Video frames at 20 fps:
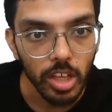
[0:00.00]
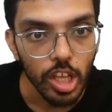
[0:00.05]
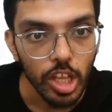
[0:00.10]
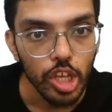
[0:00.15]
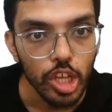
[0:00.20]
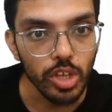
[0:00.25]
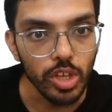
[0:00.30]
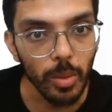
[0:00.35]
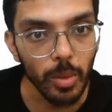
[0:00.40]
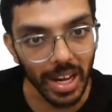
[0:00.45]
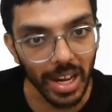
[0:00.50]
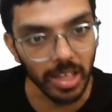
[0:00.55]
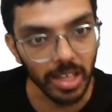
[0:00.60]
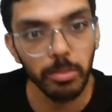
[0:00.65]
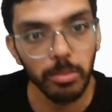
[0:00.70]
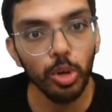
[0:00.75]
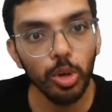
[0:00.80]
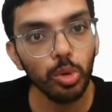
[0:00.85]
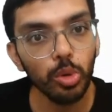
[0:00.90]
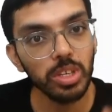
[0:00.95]
So I welcome
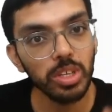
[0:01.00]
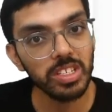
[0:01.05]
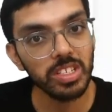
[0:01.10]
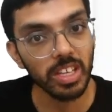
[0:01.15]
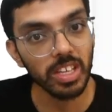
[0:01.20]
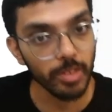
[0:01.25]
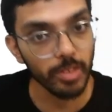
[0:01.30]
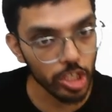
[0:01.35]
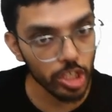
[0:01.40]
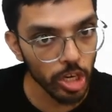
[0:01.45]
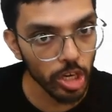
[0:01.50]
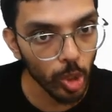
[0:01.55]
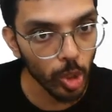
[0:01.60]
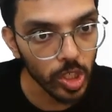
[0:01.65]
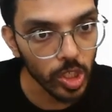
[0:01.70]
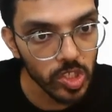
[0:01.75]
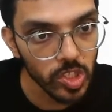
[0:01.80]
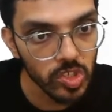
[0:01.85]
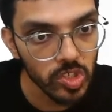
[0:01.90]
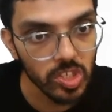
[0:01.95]
you to these revision
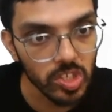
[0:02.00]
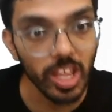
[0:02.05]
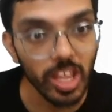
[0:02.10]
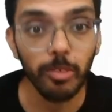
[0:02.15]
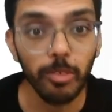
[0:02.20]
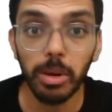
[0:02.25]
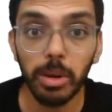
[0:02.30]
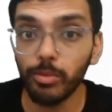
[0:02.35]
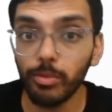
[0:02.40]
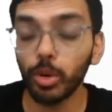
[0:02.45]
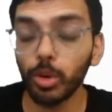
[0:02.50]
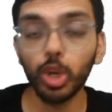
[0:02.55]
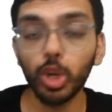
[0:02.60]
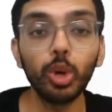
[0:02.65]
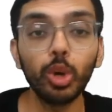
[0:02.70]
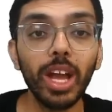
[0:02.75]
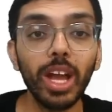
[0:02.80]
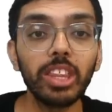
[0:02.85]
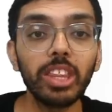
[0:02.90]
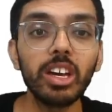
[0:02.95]
notes. They have been put
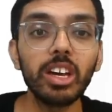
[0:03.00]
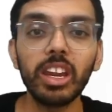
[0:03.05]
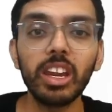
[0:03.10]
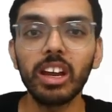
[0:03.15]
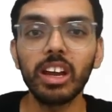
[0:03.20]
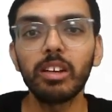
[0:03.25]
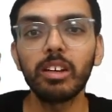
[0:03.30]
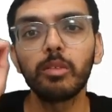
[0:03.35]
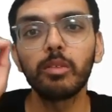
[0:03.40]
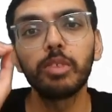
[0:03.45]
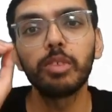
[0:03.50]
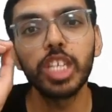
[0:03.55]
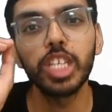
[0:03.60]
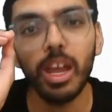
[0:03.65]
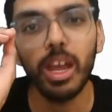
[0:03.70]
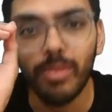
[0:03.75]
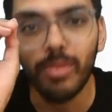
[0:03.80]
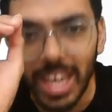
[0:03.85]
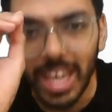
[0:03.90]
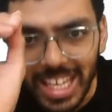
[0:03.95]
together which are
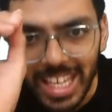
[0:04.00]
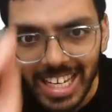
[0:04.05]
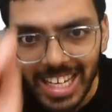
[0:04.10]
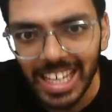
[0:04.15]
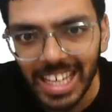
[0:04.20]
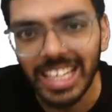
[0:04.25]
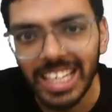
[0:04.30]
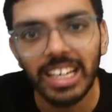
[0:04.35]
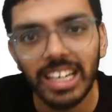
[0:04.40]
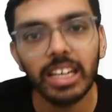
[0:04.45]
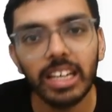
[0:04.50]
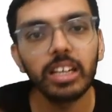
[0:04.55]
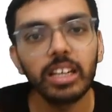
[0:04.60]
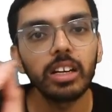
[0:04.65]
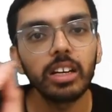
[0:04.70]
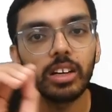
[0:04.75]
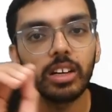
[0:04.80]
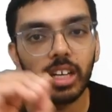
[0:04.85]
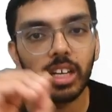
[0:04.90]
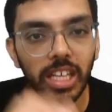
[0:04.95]
very clear,
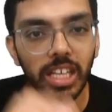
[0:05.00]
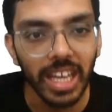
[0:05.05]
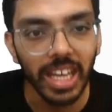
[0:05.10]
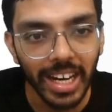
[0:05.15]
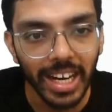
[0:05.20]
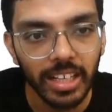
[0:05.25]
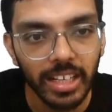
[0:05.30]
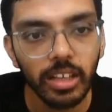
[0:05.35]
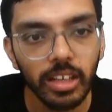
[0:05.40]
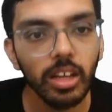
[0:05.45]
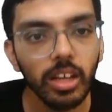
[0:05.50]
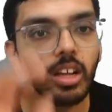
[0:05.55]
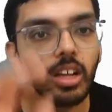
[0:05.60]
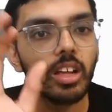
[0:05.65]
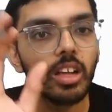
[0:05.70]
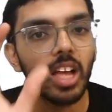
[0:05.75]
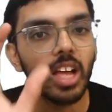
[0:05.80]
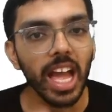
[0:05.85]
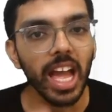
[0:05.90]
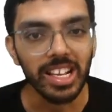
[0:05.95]
direct,
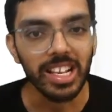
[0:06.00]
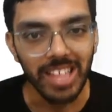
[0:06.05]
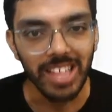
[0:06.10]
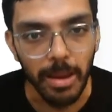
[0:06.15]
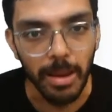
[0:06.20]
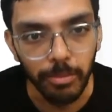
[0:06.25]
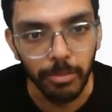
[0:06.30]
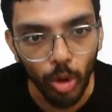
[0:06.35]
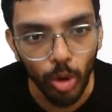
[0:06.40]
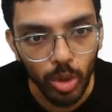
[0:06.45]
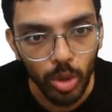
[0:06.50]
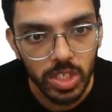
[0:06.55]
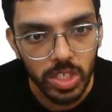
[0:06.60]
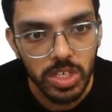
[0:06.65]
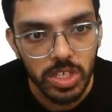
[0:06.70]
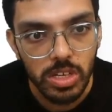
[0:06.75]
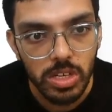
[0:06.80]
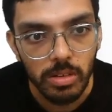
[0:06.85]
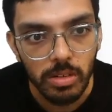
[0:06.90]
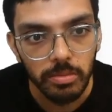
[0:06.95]
exam focused.